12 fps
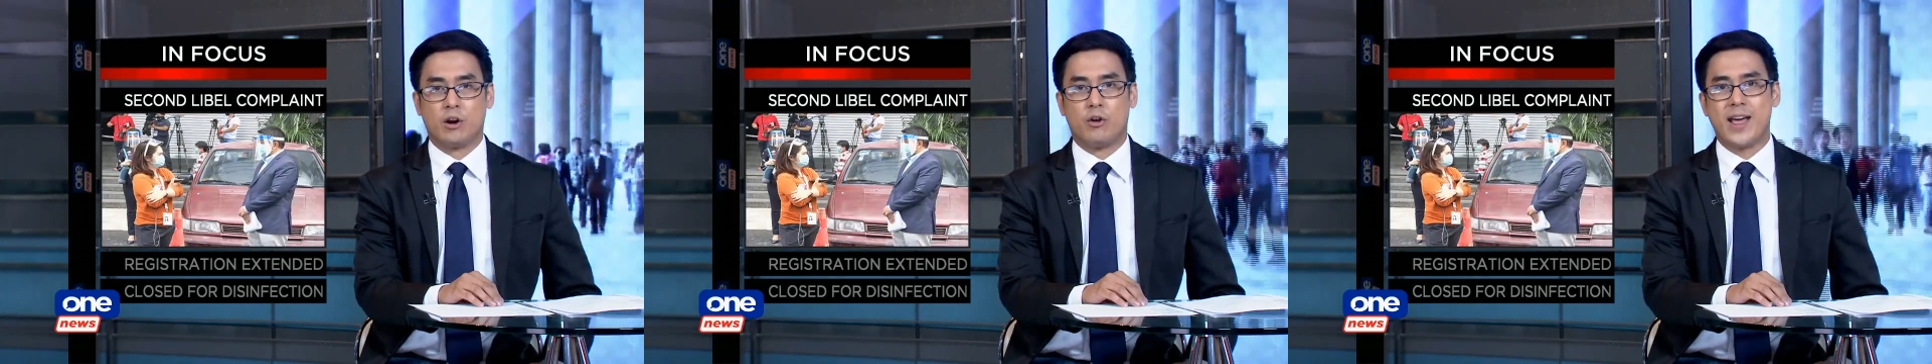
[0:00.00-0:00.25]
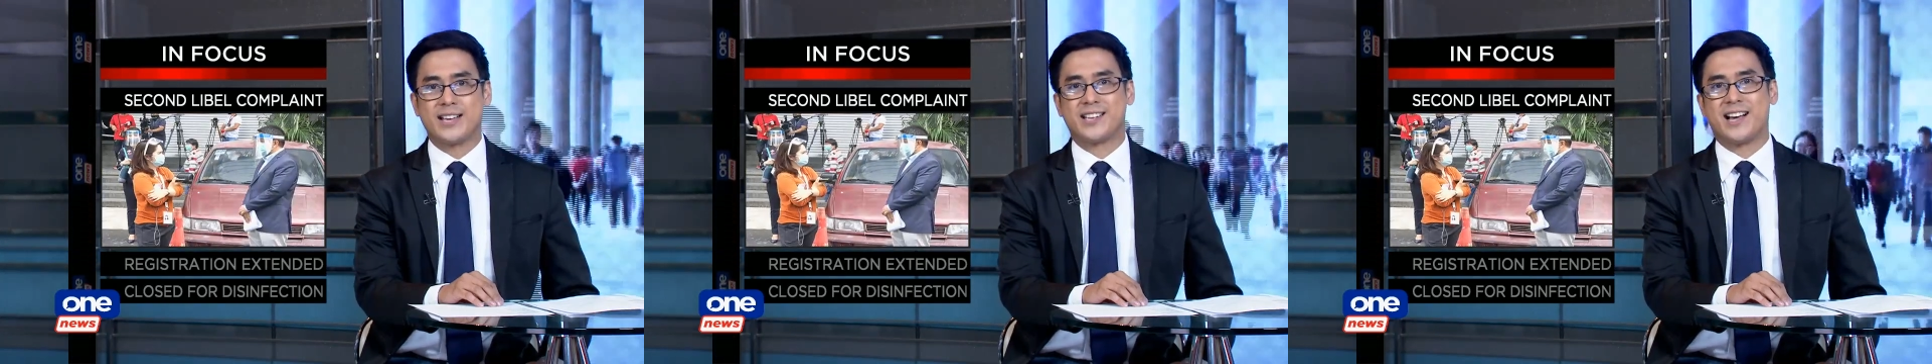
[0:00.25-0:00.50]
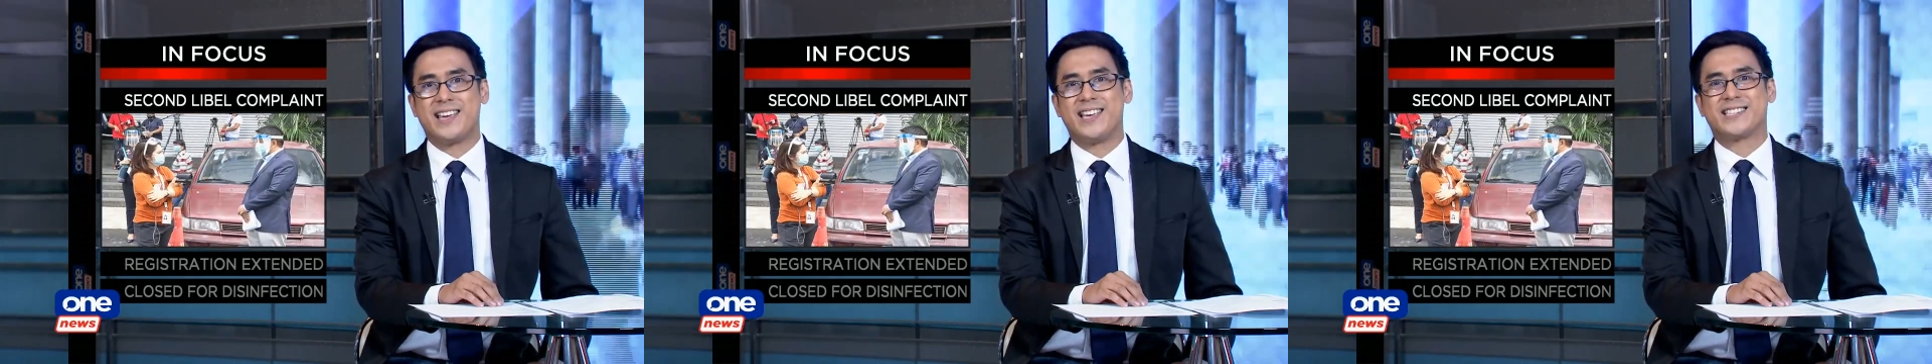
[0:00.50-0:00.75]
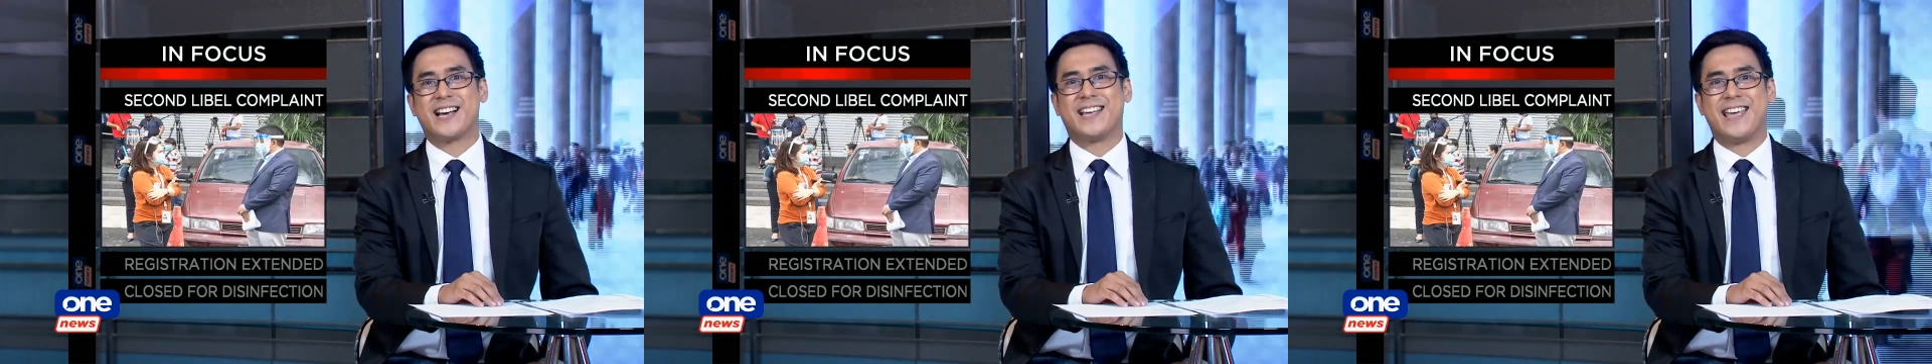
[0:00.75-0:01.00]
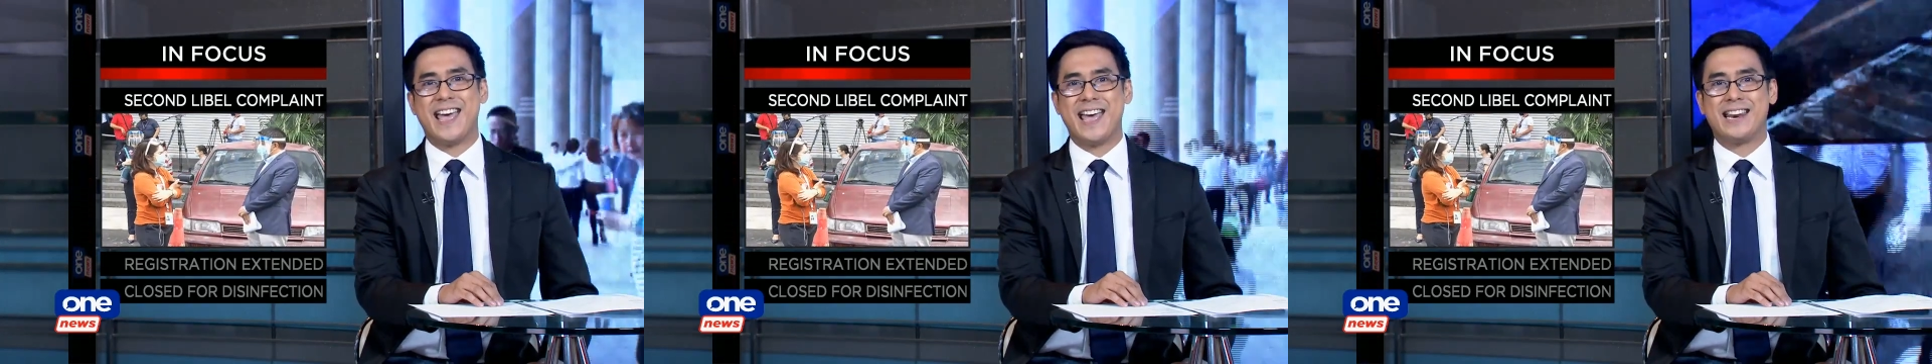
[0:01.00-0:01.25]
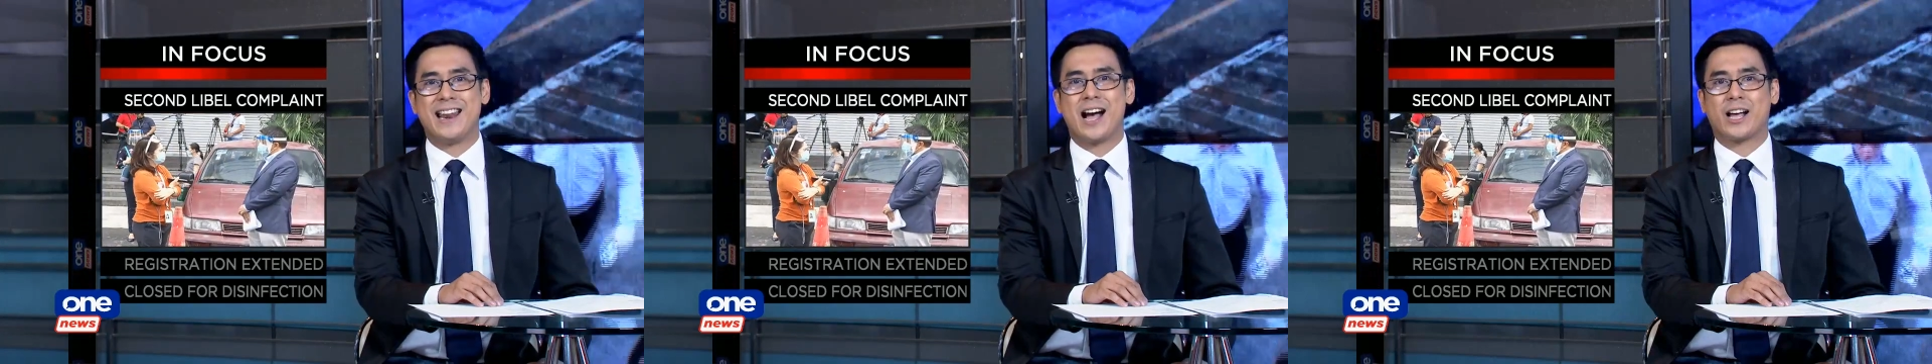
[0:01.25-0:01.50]
Ressa is
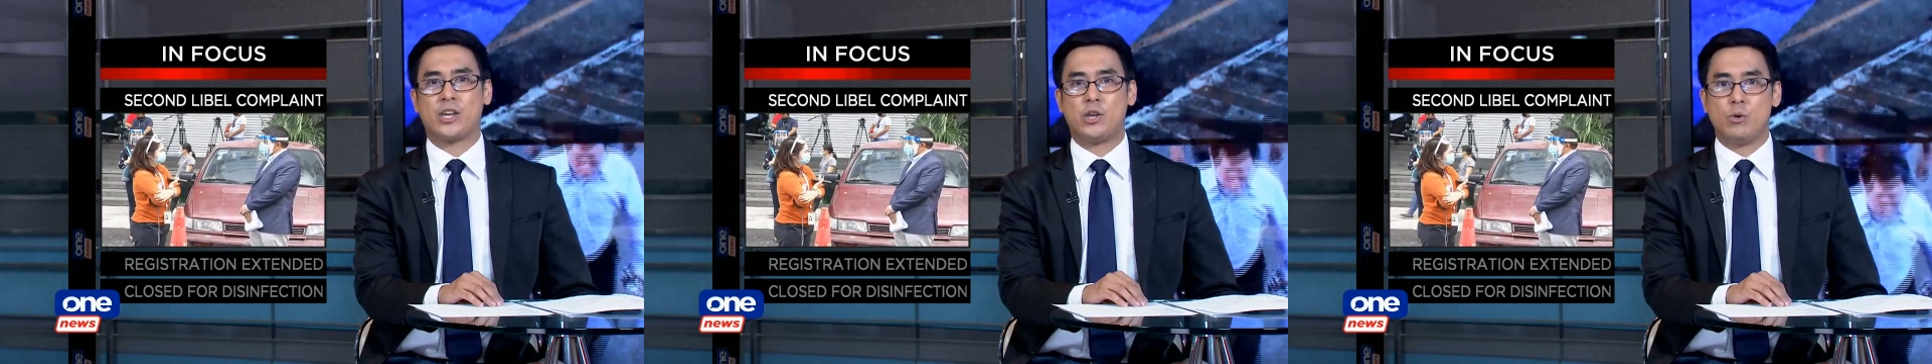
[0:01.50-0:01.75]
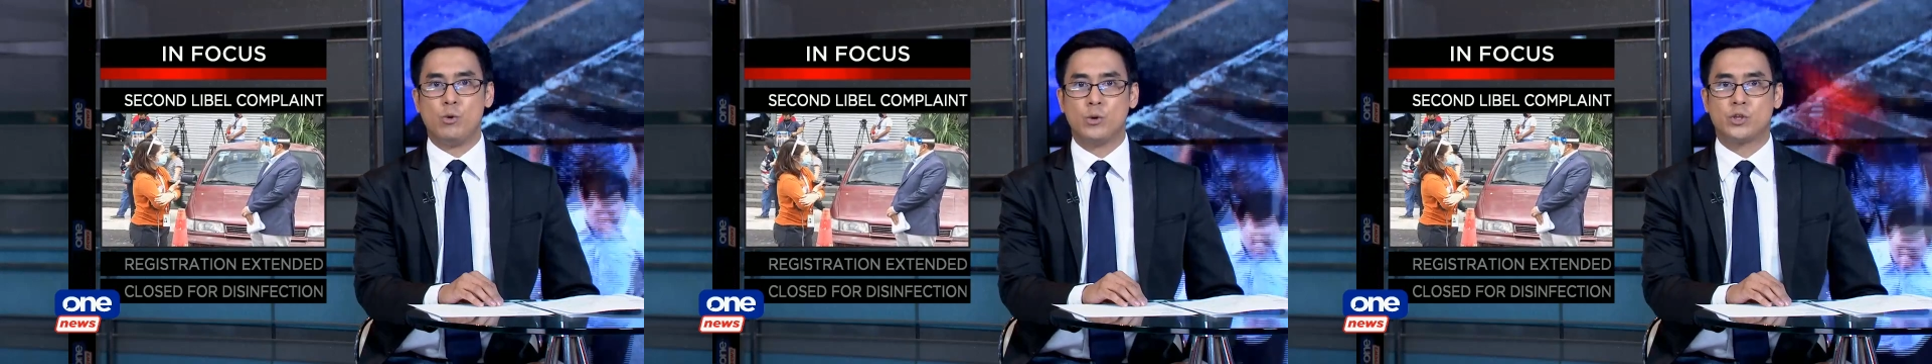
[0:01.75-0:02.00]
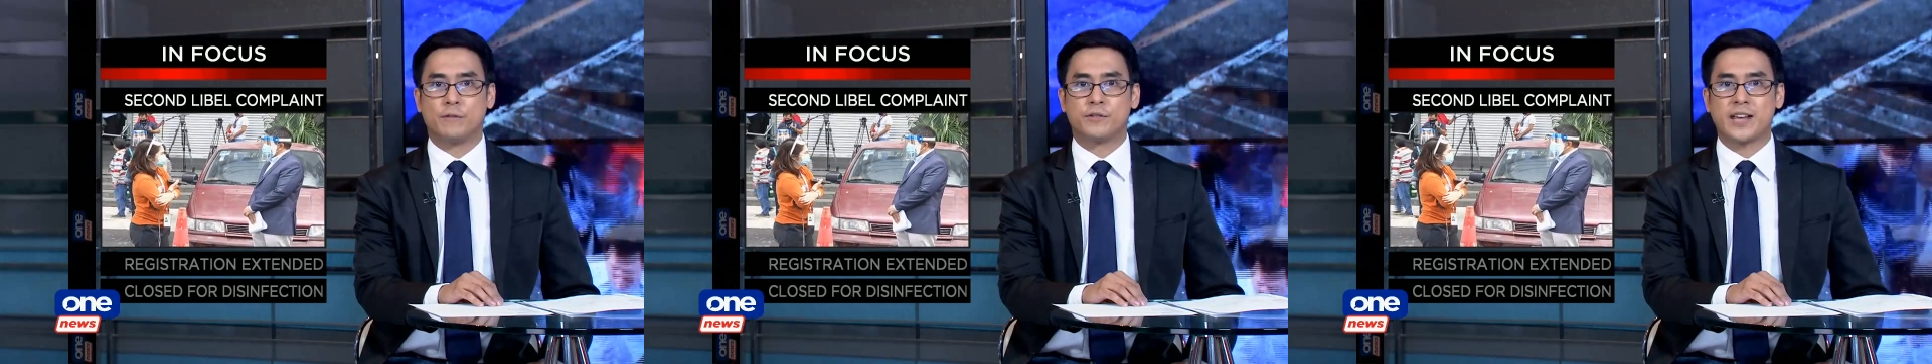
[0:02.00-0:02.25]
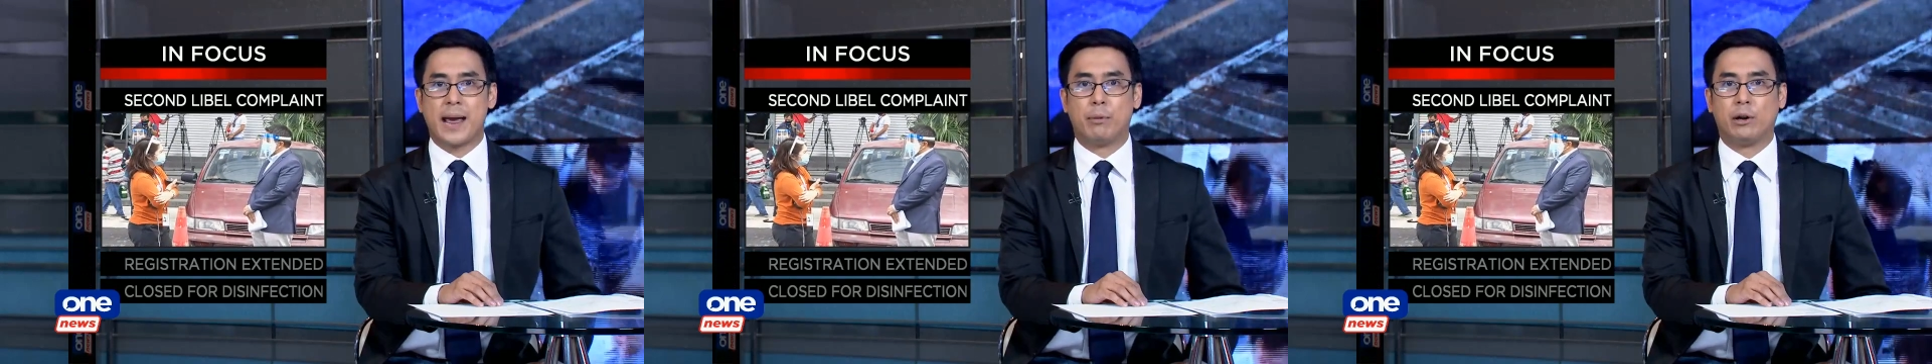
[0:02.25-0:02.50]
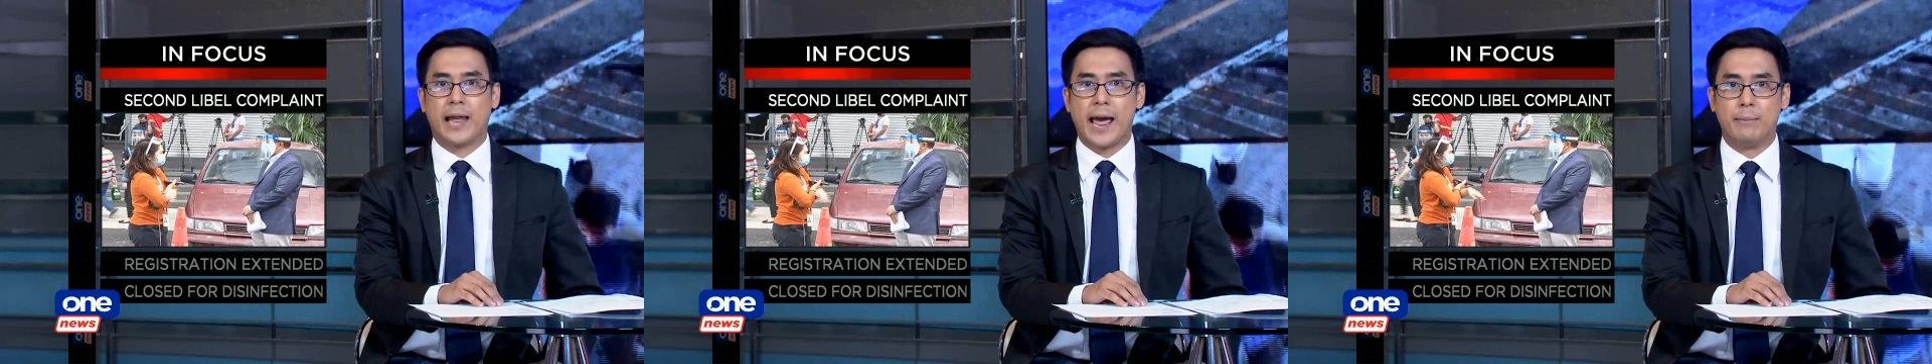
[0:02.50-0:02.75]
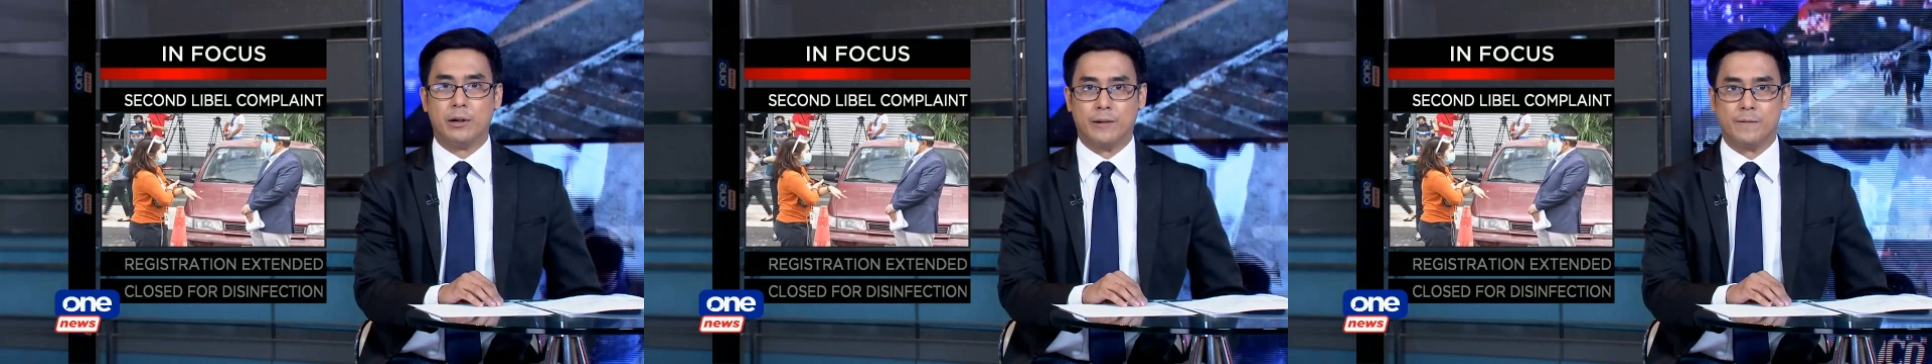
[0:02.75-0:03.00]
again accused of cyber
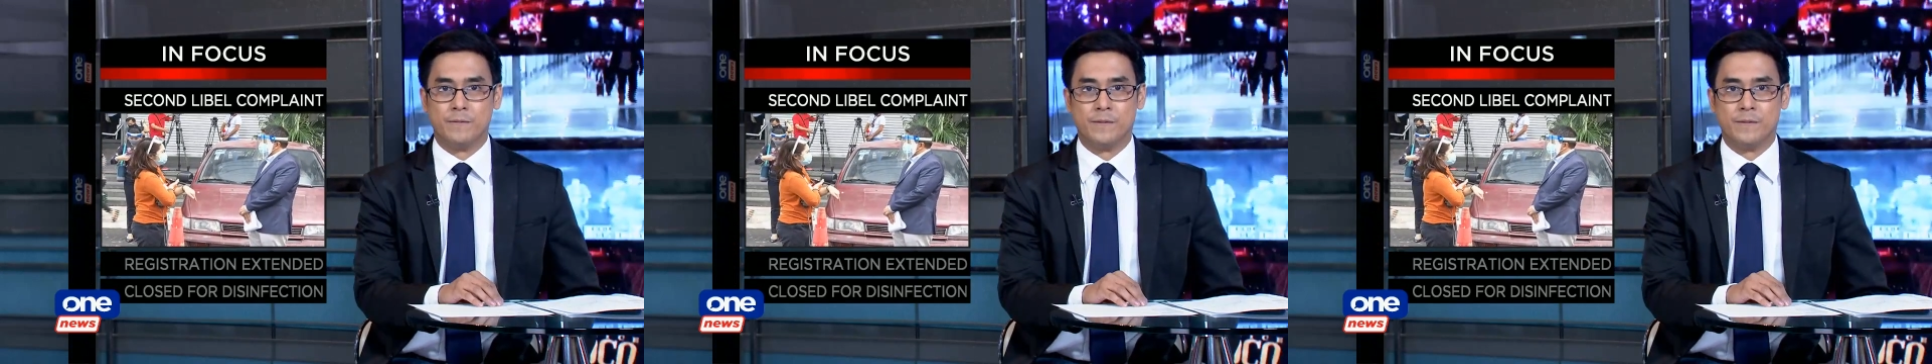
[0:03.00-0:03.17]
libel,